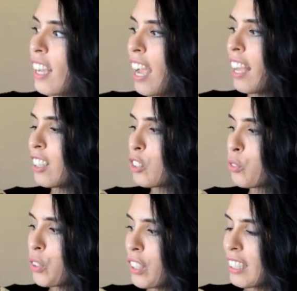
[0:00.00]
and this
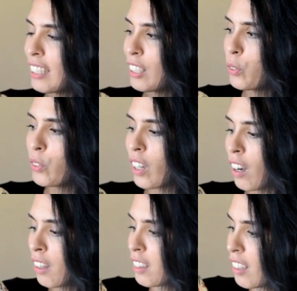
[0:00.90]
really cute
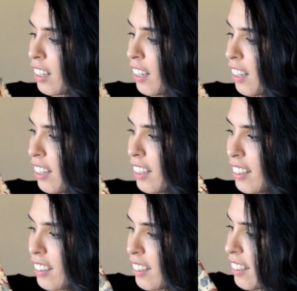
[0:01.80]
collar.
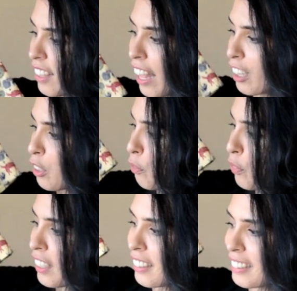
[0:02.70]

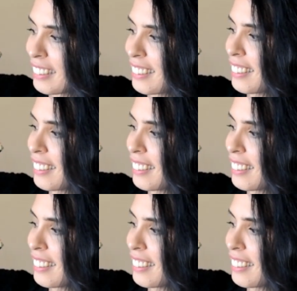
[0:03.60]
Elephants,